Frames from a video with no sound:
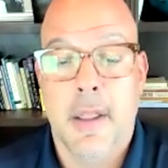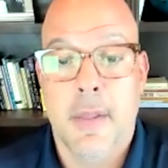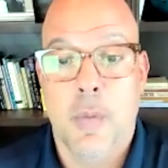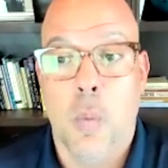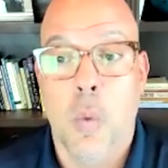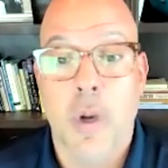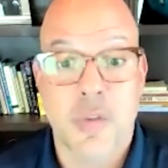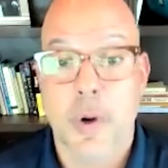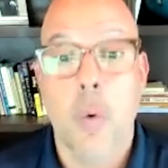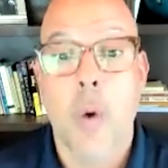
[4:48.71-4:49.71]

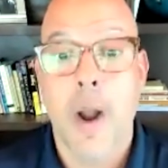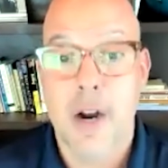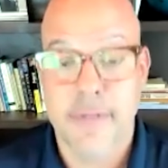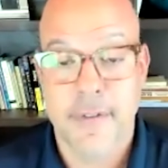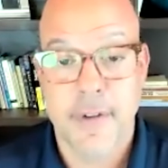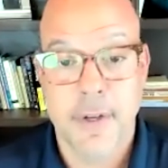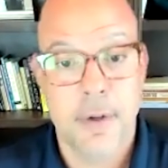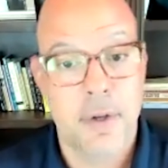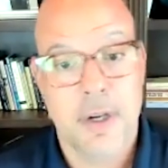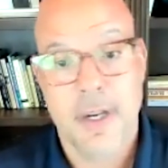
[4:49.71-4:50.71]
what's required of a
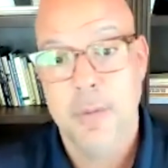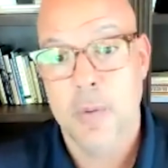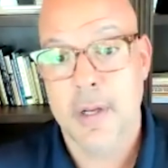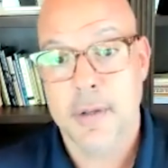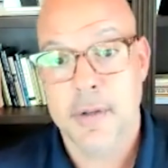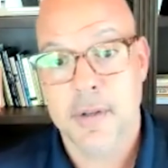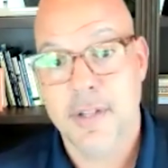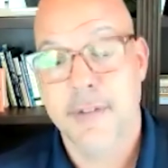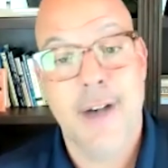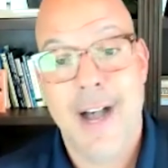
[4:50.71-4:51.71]
fiduciary was
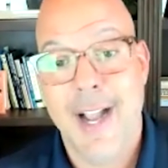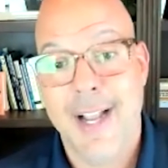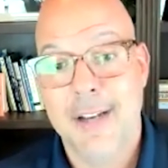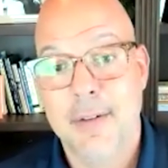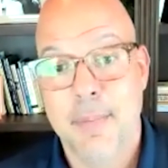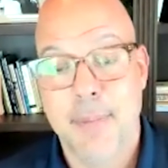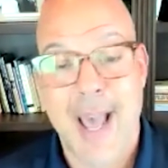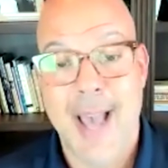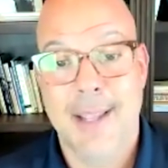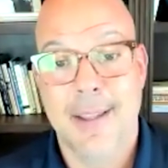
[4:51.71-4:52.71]
defined
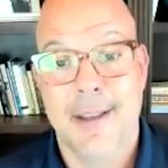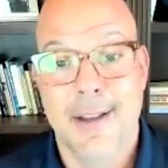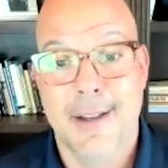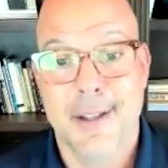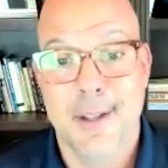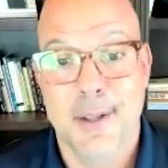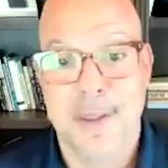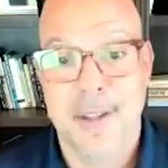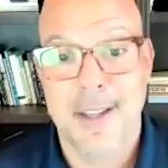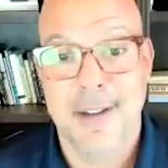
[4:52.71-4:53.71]
back in
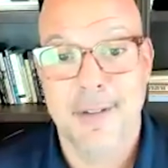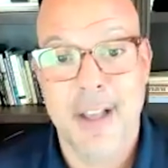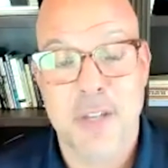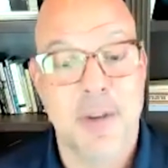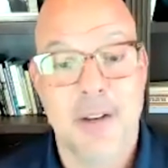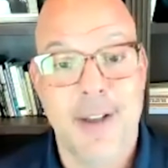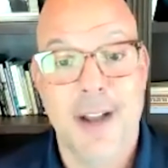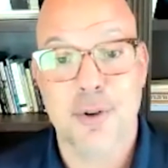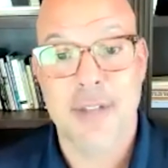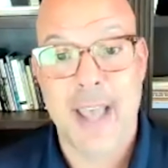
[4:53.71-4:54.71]
the Investment
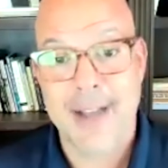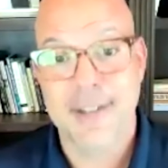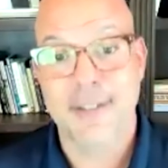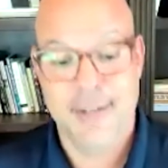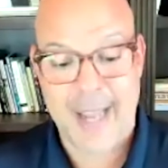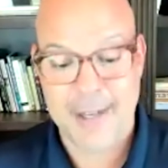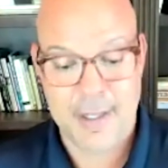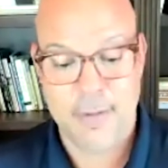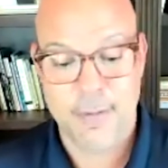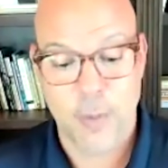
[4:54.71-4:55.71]
Advisors Act of
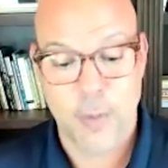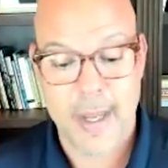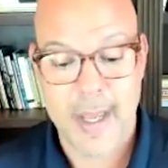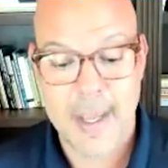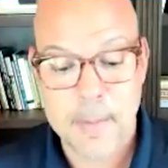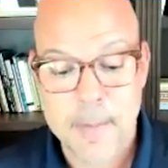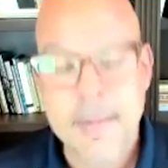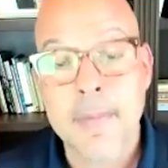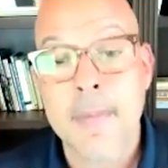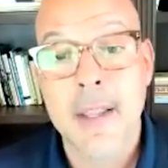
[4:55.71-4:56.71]
1940.
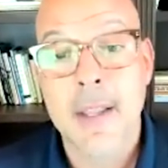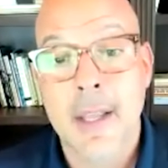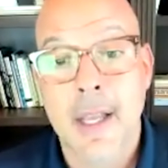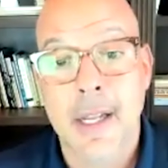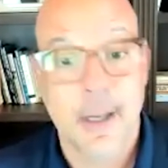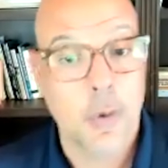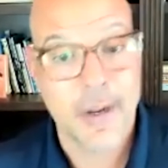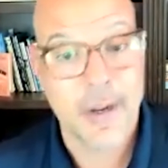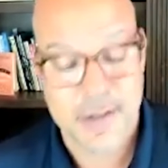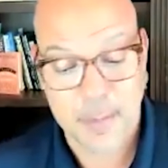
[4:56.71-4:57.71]
And it
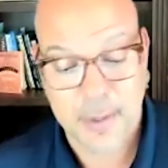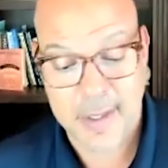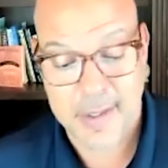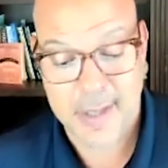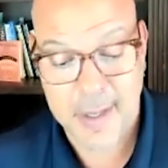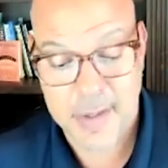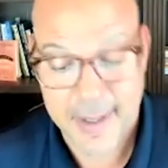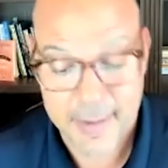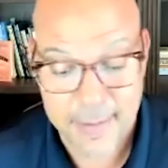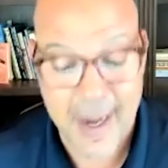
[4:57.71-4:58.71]
quite simply says that
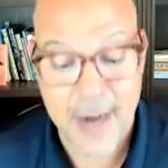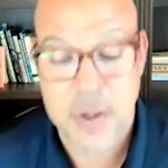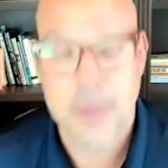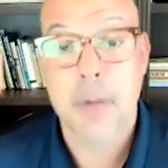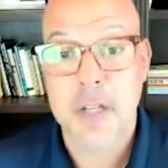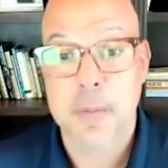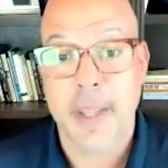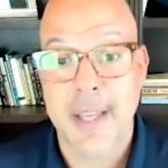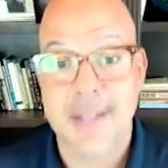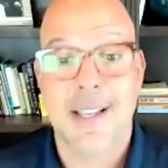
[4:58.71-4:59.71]
advisor must
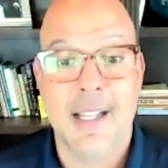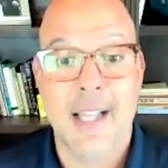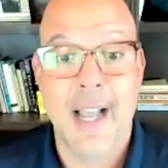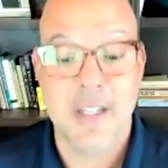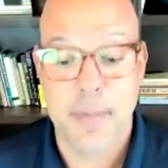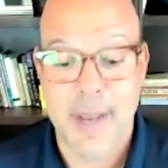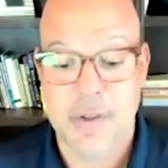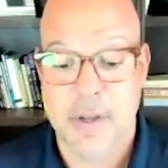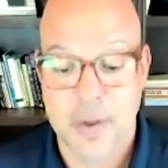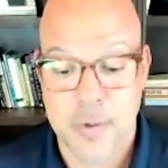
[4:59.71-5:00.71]
place the client's
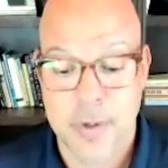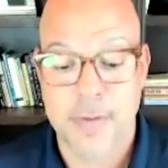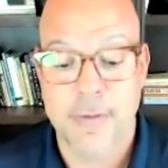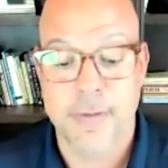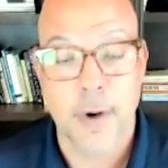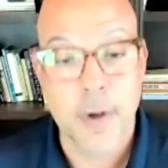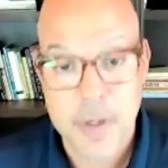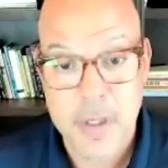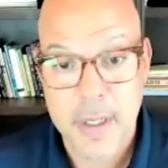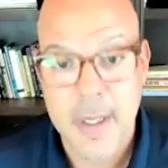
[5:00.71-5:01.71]
best interest
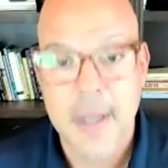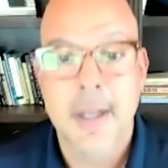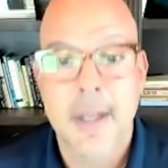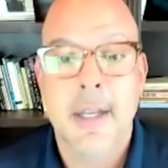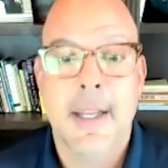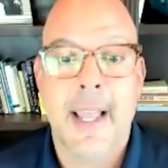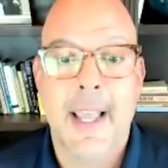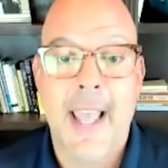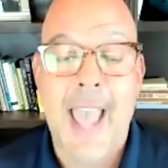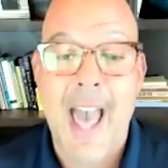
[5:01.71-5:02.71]
first
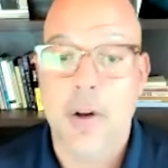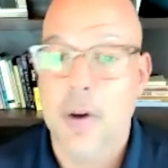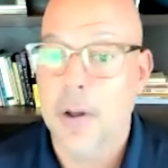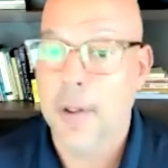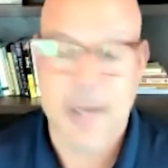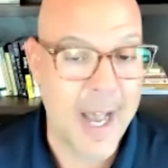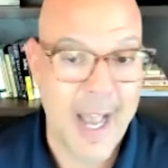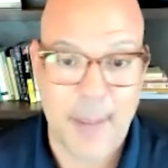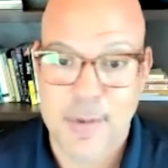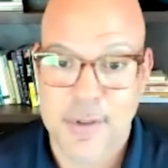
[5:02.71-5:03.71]
at all
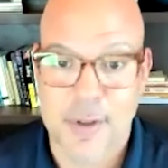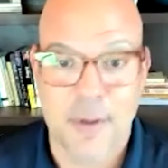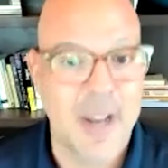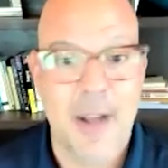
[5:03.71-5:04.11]
times. So not